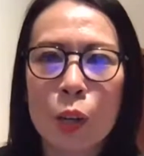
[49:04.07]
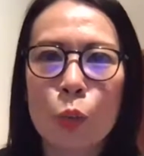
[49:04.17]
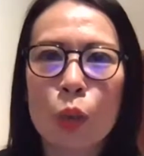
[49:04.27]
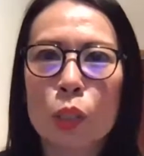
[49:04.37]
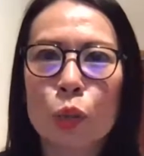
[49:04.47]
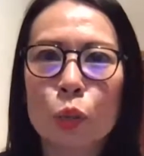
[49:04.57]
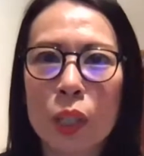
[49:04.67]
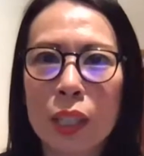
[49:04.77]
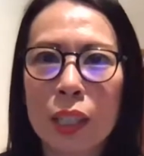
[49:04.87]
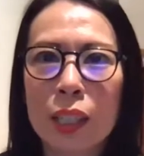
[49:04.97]
Where do
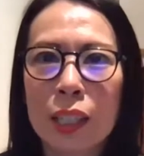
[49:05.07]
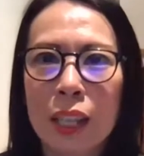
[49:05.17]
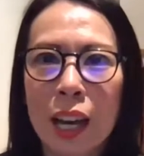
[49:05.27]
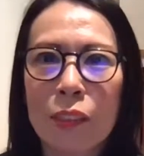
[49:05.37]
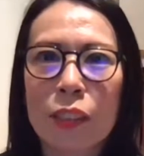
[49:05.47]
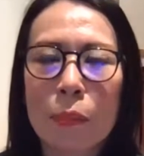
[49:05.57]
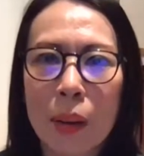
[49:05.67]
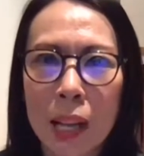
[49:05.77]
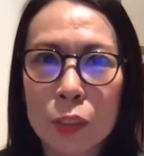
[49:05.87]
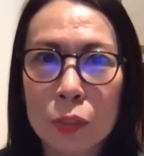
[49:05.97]
we have
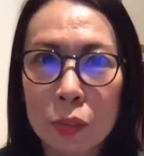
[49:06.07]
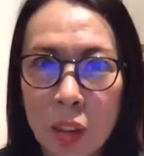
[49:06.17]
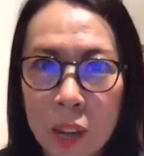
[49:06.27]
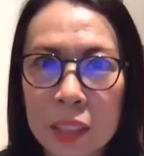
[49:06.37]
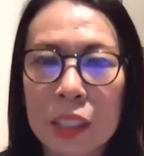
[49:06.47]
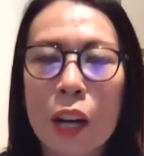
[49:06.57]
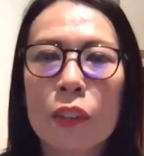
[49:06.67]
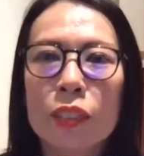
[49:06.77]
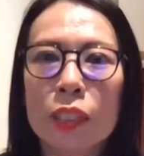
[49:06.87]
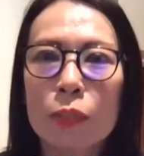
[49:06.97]
compassion for
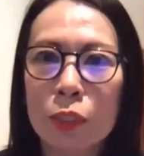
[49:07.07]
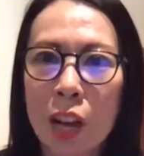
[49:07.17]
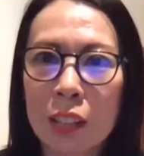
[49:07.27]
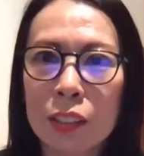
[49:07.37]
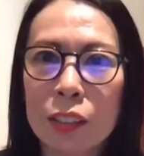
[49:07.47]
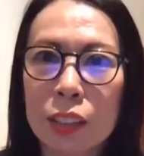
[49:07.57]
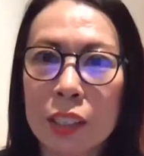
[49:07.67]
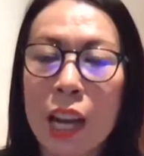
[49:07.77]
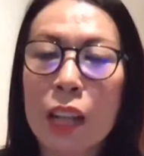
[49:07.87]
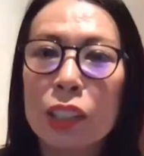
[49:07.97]
ourselves and for others, and
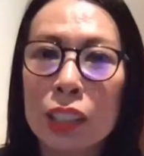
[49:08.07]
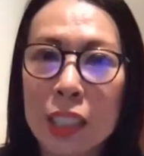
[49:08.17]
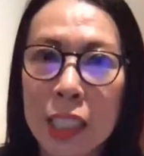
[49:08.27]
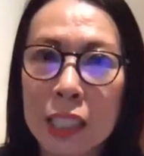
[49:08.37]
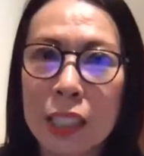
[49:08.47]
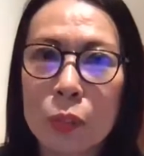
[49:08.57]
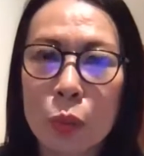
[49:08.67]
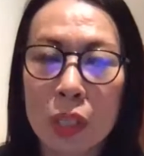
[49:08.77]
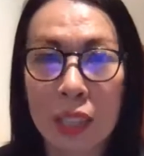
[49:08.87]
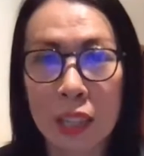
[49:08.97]
understanding
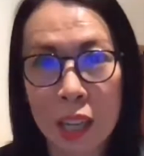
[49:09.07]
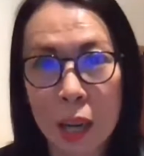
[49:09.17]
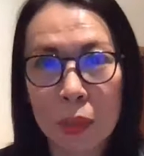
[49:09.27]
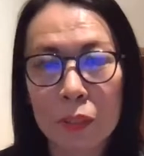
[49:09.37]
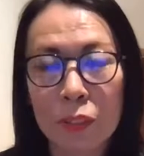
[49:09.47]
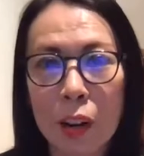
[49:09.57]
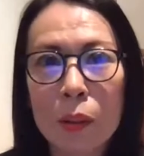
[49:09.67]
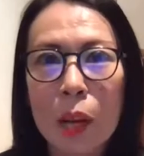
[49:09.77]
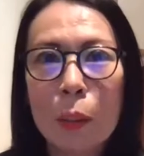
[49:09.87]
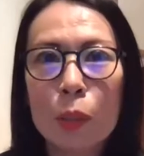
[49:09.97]
where they're coming from,
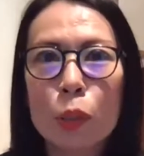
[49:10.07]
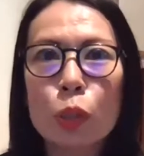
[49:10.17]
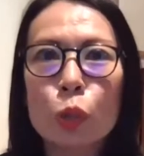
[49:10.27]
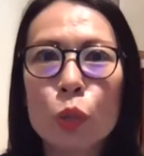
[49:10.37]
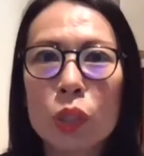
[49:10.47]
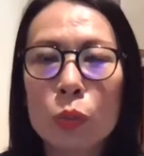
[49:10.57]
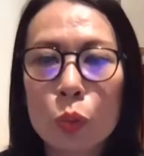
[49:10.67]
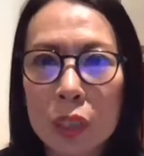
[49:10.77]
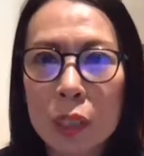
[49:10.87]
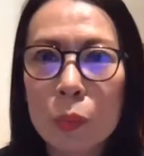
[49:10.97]
but use the
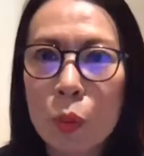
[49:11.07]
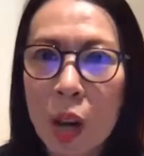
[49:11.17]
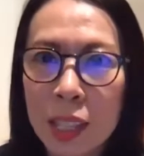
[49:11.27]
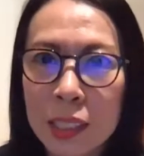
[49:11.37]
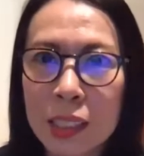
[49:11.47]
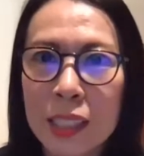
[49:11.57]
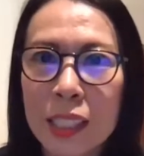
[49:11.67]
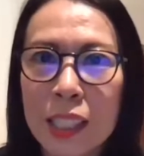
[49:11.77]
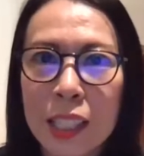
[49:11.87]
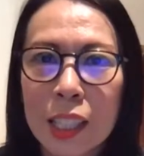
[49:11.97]
wisdom
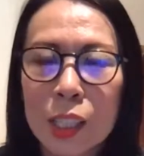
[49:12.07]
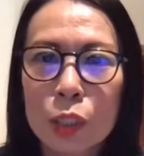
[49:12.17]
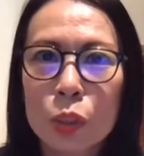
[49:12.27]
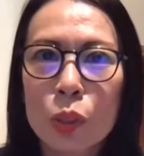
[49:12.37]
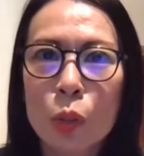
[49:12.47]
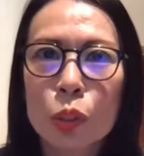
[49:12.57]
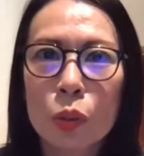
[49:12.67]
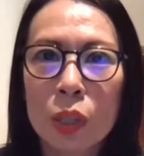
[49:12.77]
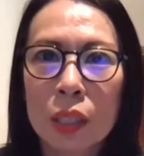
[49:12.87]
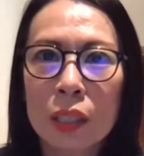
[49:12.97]
wisely to
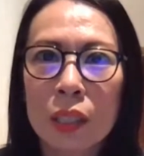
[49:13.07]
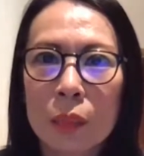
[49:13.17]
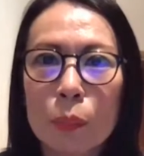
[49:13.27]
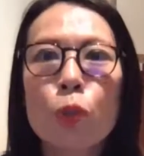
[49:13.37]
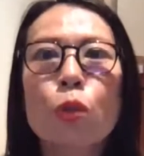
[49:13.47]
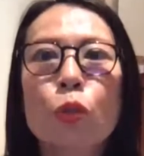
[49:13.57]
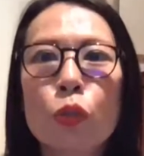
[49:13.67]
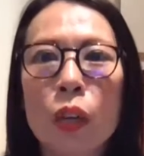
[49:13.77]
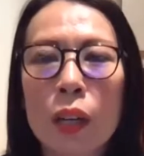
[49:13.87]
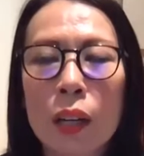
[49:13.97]
also improve
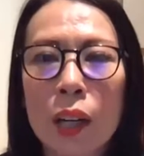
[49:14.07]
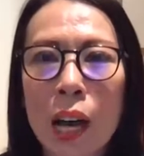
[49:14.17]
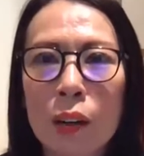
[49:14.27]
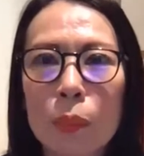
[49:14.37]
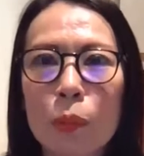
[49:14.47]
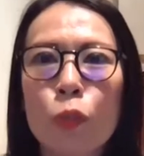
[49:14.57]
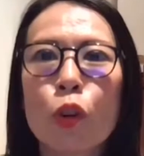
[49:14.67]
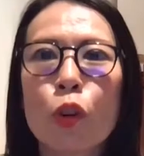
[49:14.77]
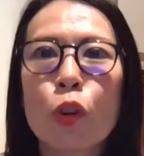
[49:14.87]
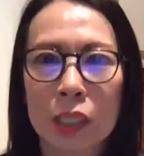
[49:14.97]
our
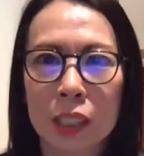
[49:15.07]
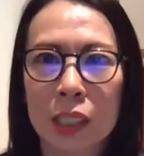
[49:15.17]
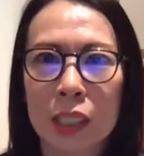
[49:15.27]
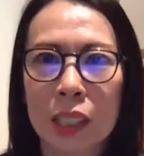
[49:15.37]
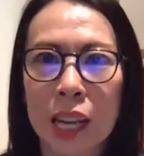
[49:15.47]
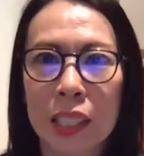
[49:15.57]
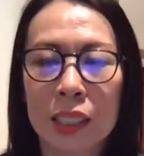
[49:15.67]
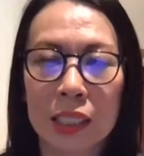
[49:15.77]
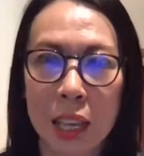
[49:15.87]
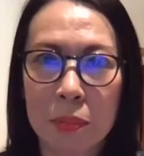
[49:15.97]
performances at the
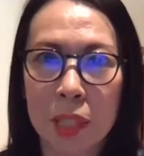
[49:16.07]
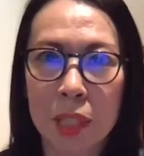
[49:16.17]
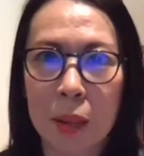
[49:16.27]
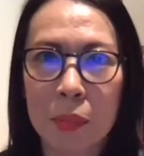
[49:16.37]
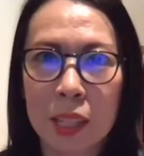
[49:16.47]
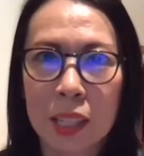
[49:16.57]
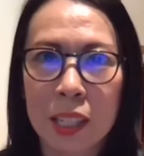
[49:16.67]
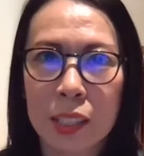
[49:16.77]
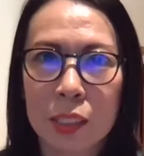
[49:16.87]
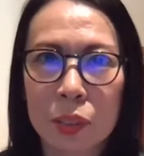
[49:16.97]
same time.
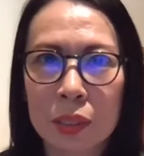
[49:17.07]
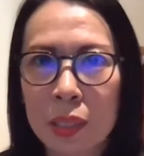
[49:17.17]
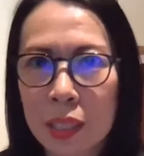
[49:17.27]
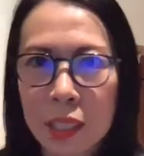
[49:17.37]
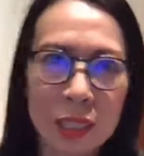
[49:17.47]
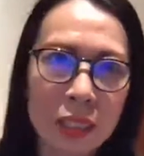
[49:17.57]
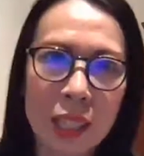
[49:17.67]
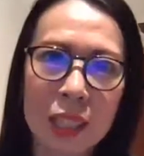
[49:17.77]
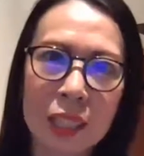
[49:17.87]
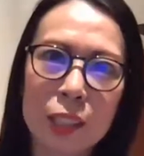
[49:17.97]
So it's
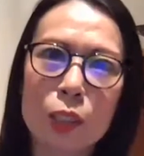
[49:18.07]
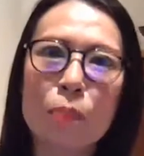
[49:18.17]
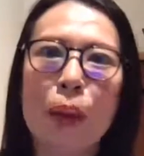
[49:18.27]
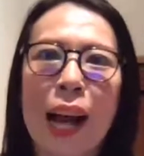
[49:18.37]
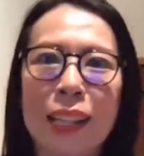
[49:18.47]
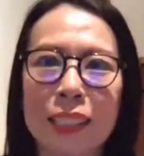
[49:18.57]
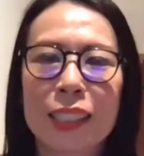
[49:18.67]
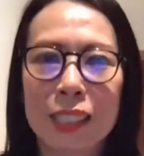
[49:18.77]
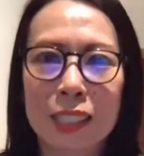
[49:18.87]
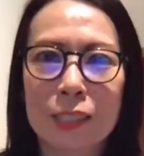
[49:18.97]
like a good
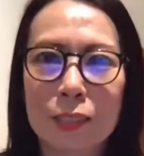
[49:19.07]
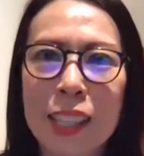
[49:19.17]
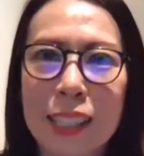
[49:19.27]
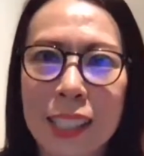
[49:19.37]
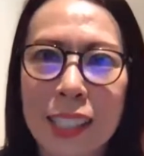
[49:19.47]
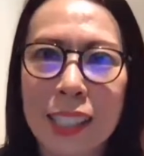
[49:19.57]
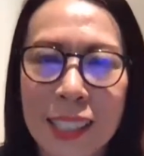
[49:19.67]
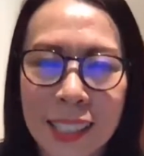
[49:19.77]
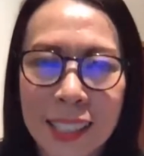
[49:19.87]
balance right there.